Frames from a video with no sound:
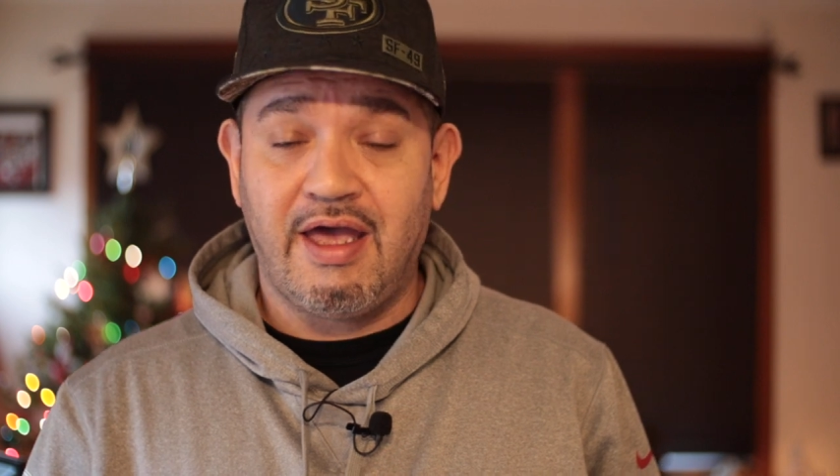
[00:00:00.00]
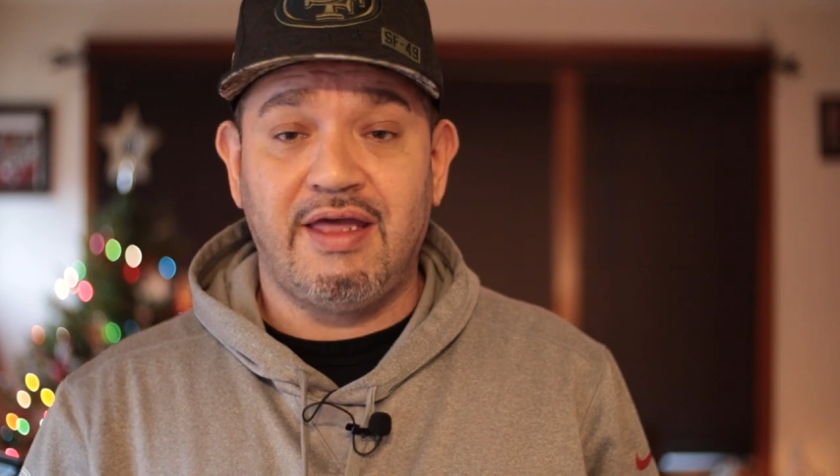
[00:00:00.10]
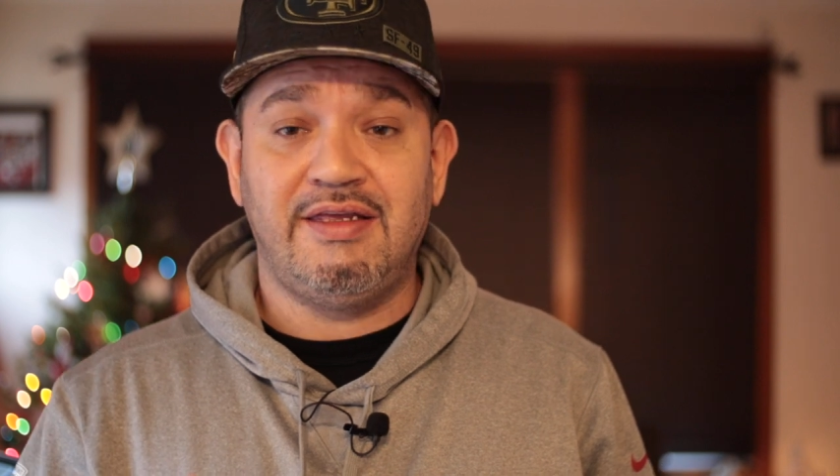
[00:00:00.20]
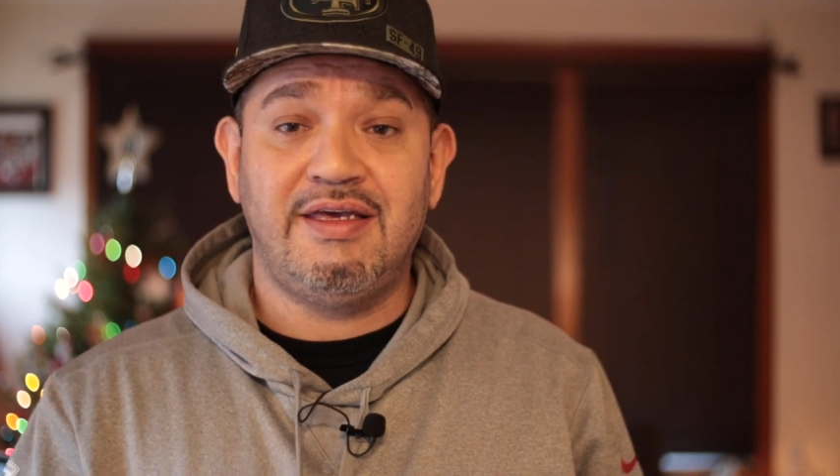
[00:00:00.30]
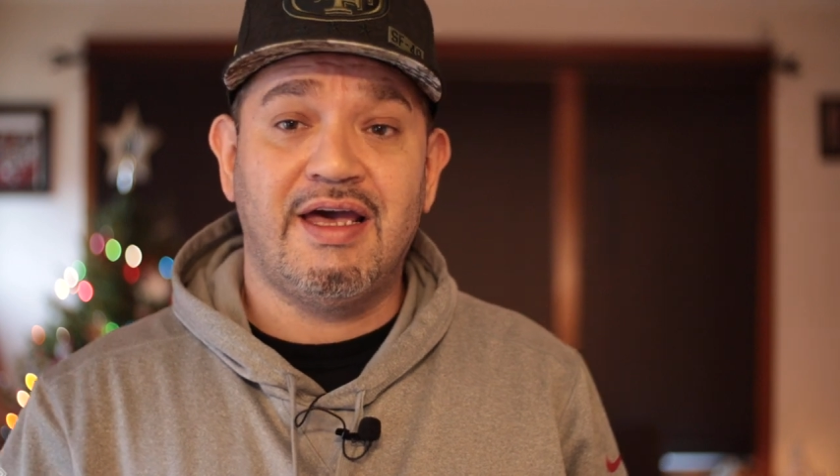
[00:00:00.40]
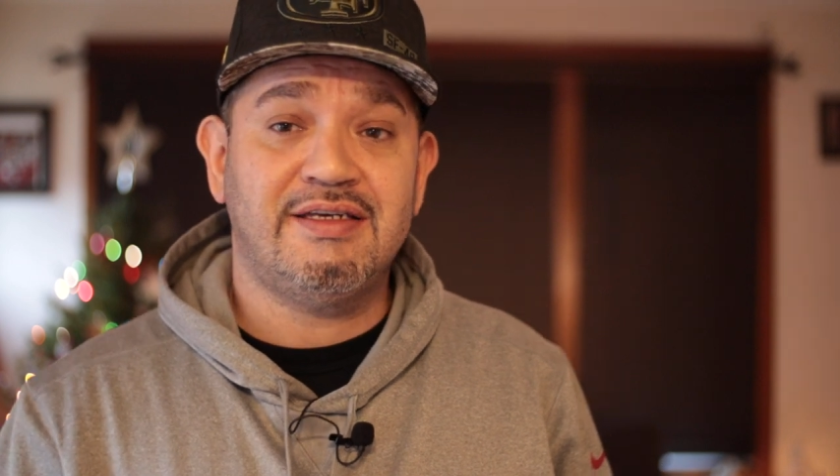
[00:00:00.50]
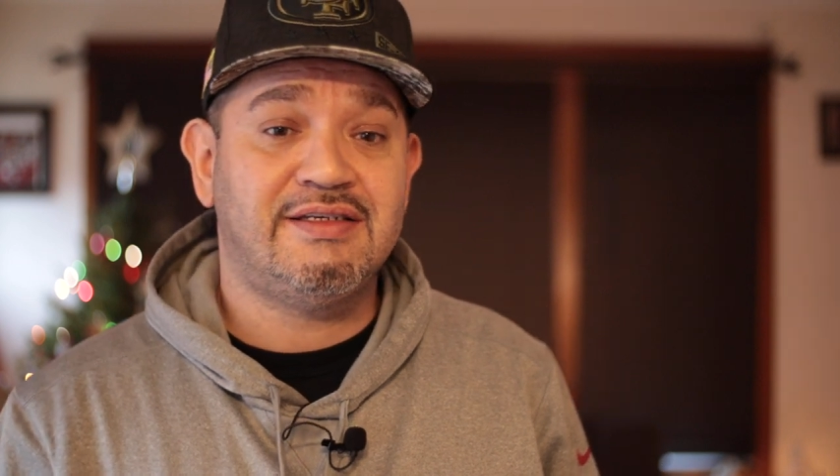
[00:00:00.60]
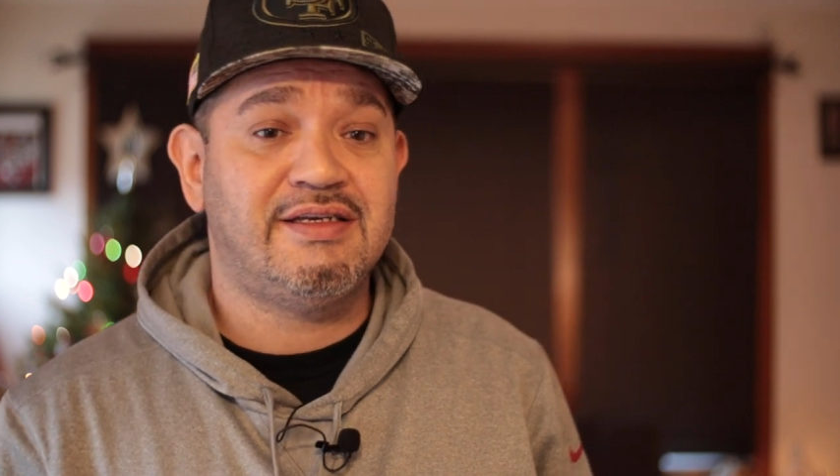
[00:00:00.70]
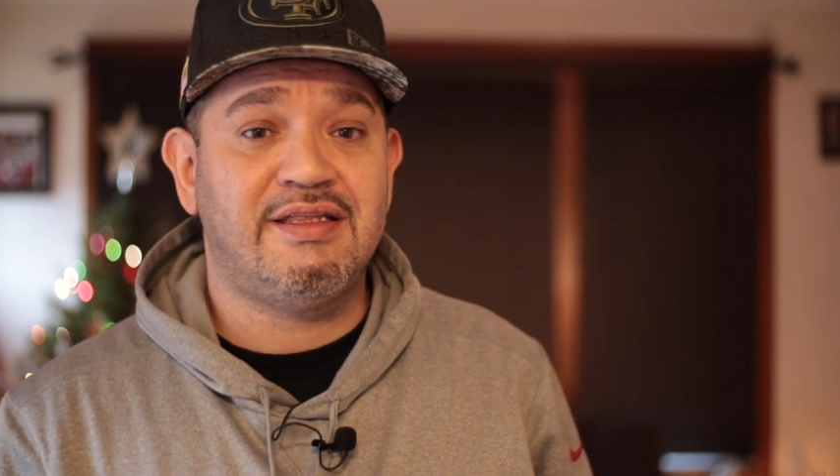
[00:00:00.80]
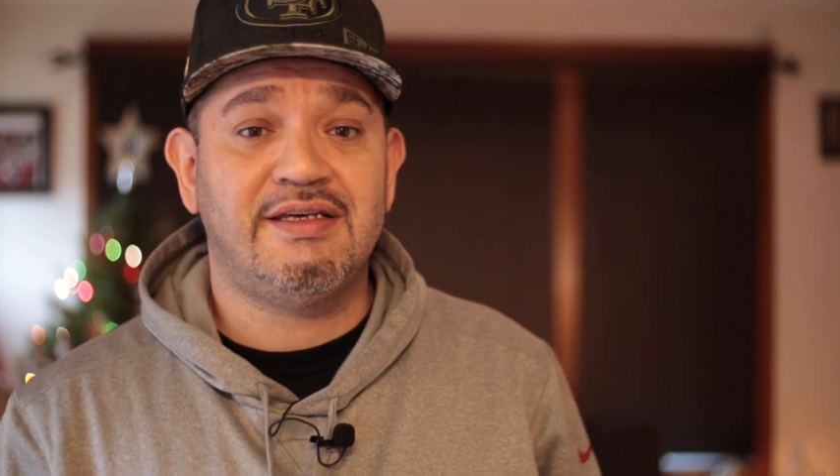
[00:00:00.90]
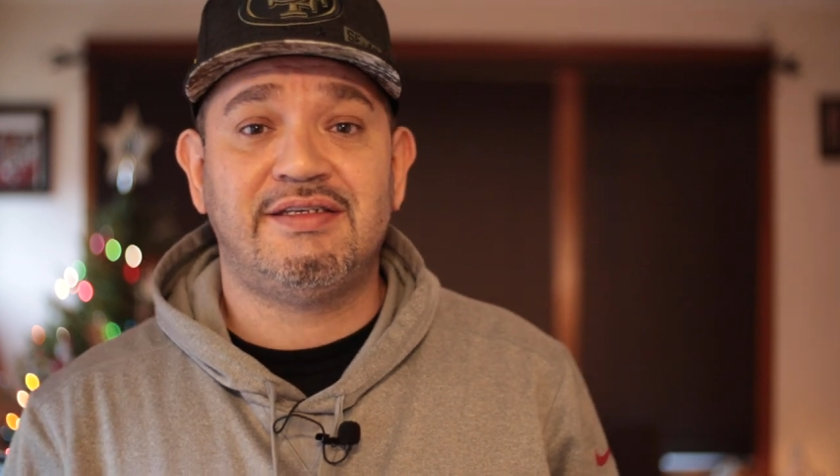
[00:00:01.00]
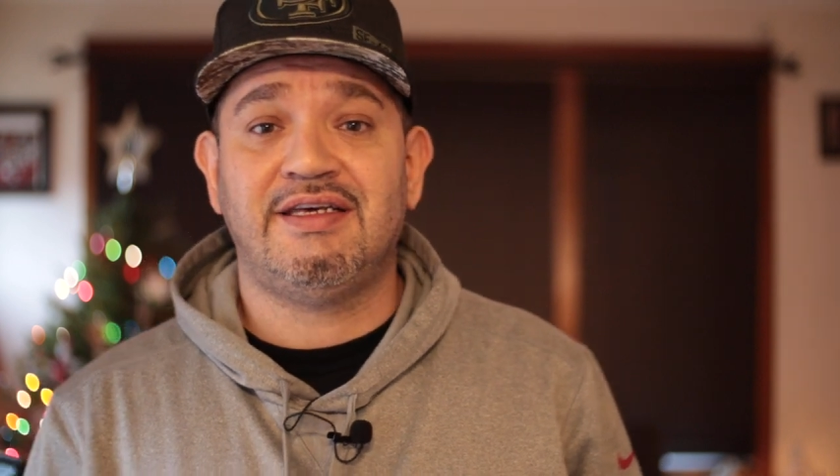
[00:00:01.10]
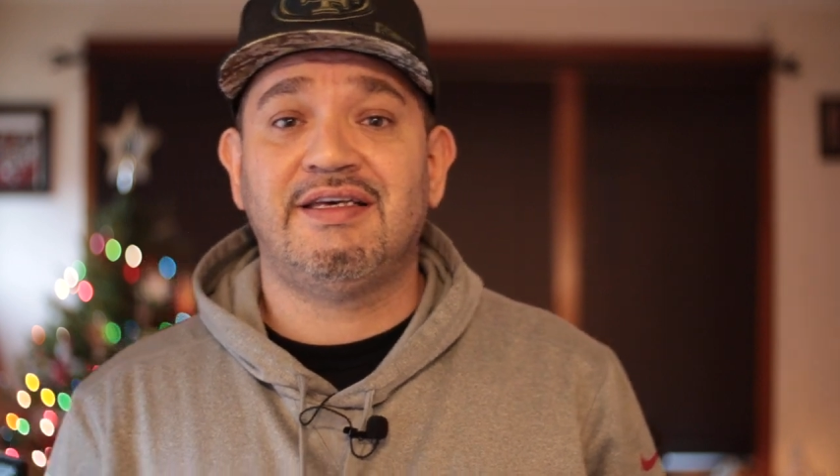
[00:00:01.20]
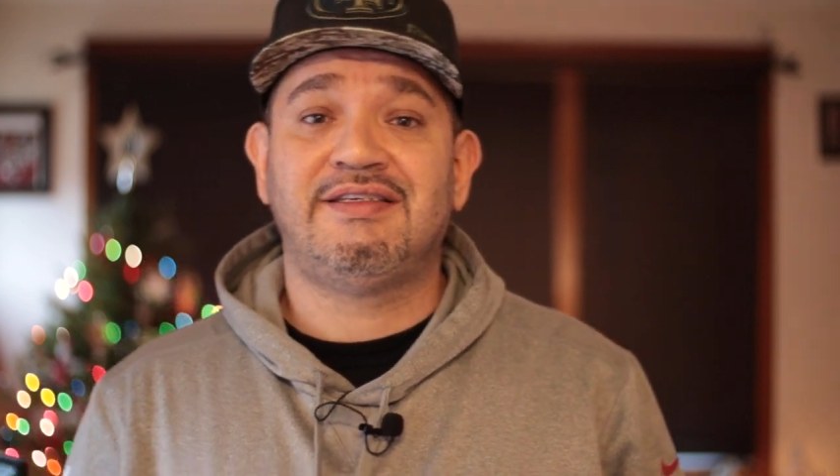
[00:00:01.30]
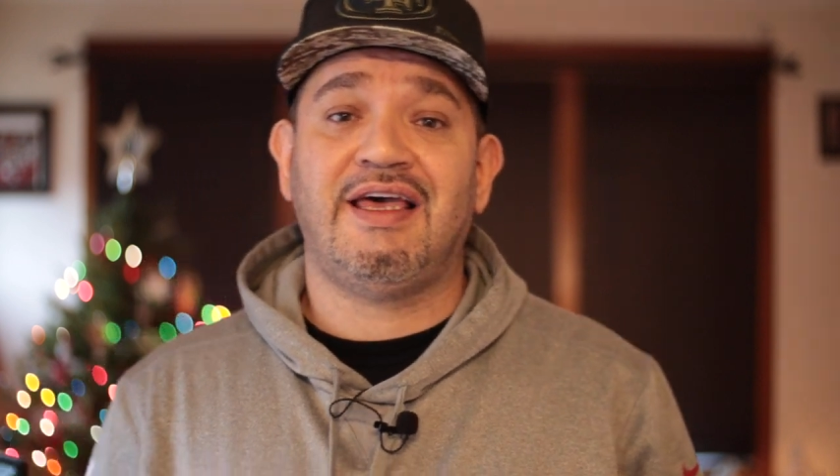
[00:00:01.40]
And yes, this
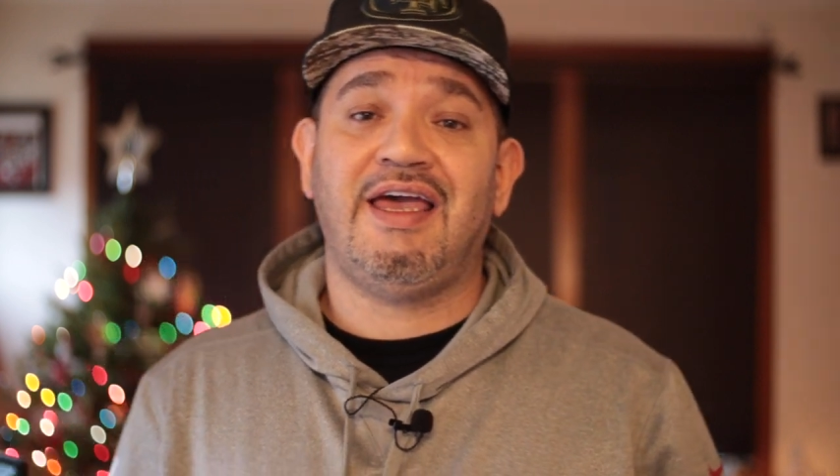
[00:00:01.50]
is